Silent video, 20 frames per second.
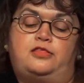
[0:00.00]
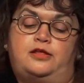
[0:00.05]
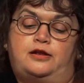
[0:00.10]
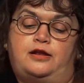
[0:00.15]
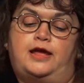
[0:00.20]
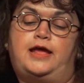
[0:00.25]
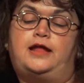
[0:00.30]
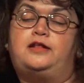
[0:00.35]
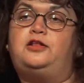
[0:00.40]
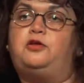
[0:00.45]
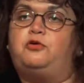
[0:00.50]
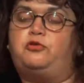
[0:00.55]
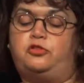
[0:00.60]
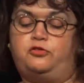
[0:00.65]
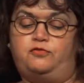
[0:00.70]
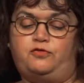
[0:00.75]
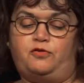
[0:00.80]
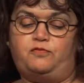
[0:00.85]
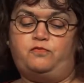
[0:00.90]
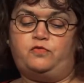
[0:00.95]
And I had lots
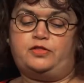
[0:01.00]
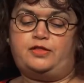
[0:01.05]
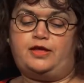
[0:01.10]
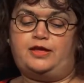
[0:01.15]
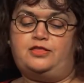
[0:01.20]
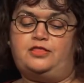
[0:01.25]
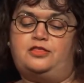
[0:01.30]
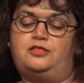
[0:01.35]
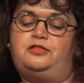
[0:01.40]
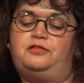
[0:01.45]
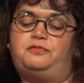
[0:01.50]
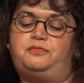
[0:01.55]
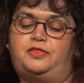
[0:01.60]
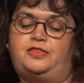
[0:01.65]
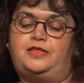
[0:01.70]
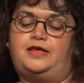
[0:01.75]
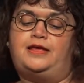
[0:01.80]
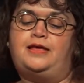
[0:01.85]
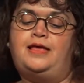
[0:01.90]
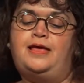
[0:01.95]
of conversations with
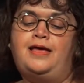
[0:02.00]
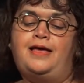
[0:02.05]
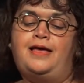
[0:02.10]
the